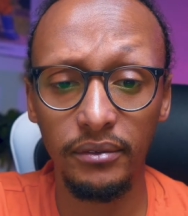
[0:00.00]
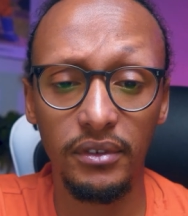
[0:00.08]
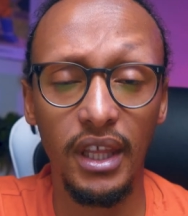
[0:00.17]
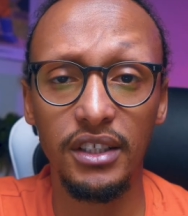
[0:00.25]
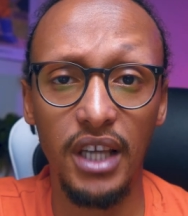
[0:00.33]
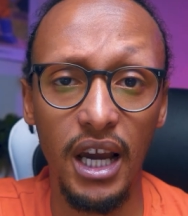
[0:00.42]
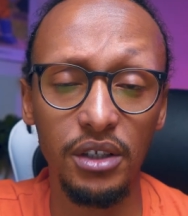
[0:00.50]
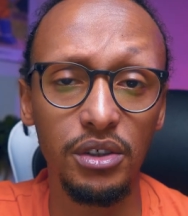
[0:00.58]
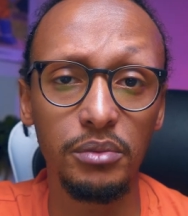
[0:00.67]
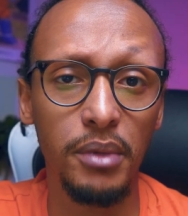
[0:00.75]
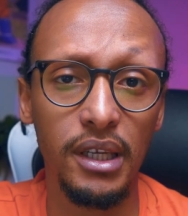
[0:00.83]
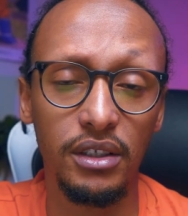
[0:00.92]
That's how
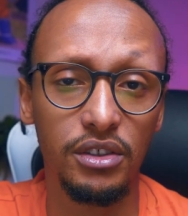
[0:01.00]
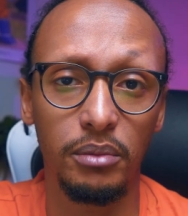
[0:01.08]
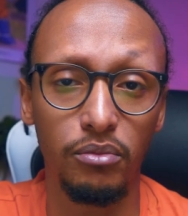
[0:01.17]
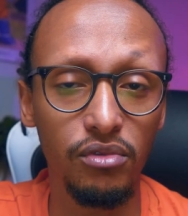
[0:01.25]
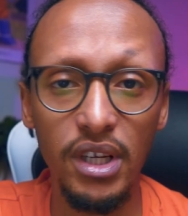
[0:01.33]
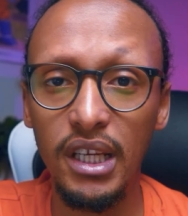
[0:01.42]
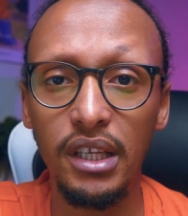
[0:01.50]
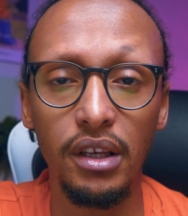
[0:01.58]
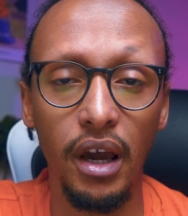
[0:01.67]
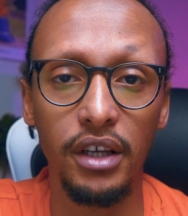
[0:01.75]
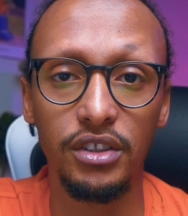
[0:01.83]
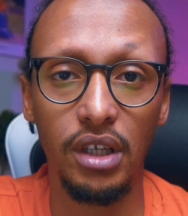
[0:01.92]
you make some really
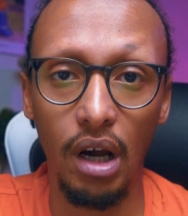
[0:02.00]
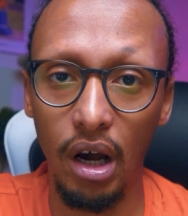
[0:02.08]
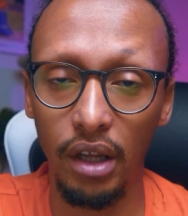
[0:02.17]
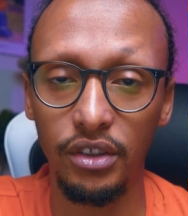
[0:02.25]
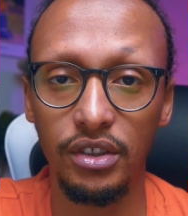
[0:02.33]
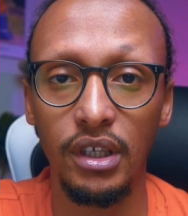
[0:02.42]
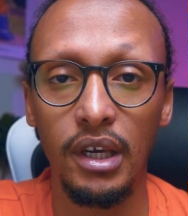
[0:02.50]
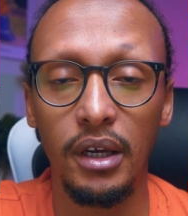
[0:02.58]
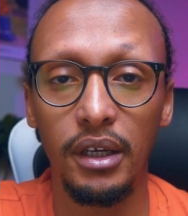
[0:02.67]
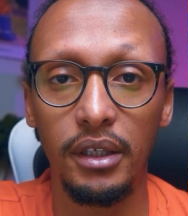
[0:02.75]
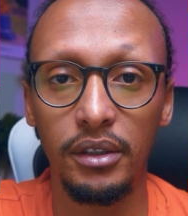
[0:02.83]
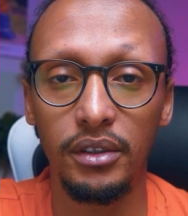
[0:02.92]
nice cards
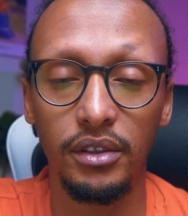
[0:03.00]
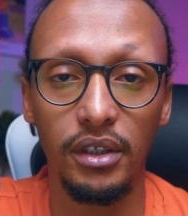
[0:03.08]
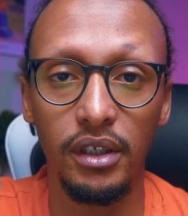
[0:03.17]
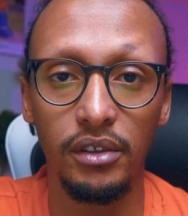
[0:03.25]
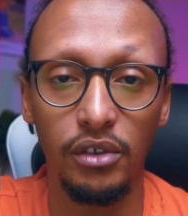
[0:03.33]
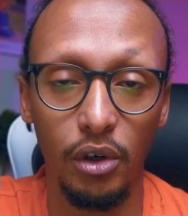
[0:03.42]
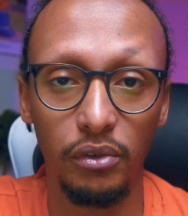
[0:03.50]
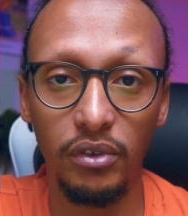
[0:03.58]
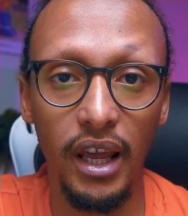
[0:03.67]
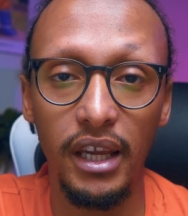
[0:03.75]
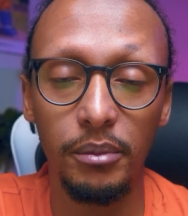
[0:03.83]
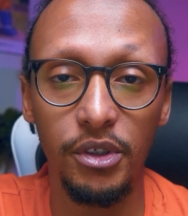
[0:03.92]
in your
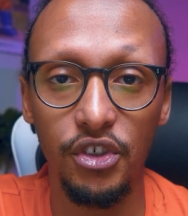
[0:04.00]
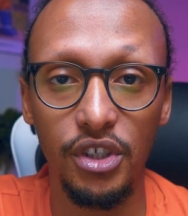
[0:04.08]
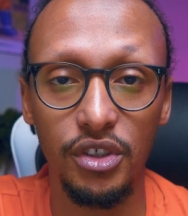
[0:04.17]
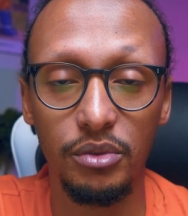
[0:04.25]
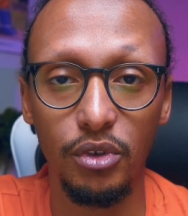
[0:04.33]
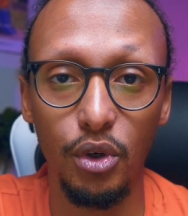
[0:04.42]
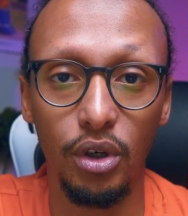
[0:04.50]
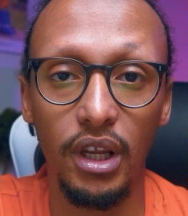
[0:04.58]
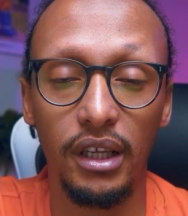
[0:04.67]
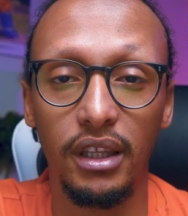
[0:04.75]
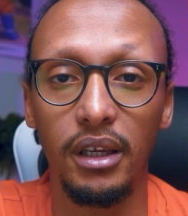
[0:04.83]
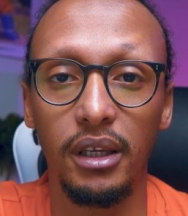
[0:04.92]
flat images look
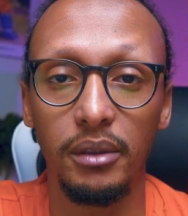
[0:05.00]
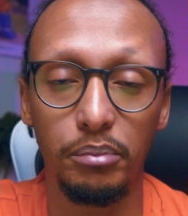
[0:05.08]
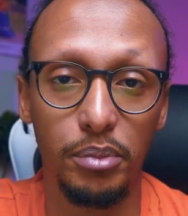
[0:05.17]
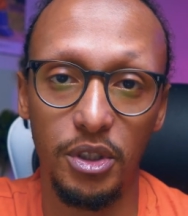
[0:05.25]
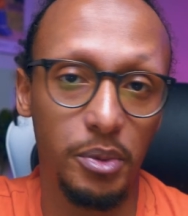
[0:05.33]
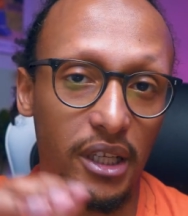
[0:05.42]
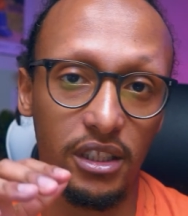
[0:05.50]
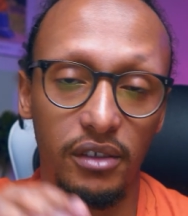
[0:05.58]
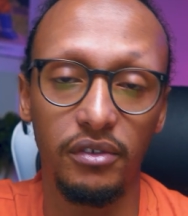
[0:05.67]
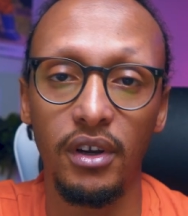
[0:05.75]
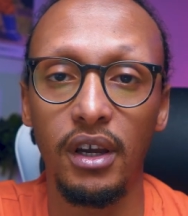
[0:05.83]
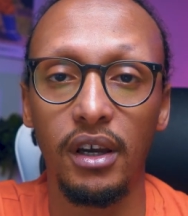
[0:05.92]
like they're in
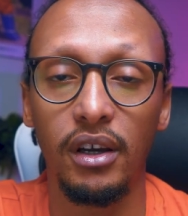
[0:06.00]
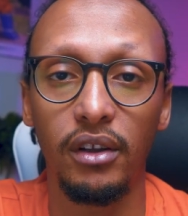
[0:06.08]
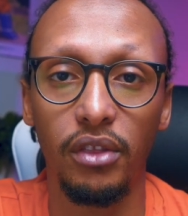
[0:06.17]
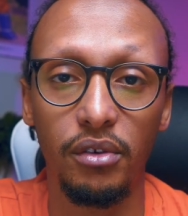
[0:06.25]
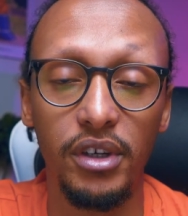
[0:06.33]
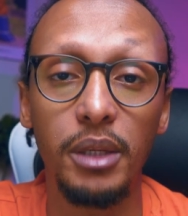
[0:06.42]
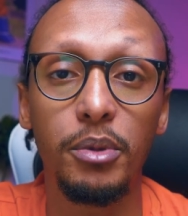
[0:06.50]
perspective, in 3D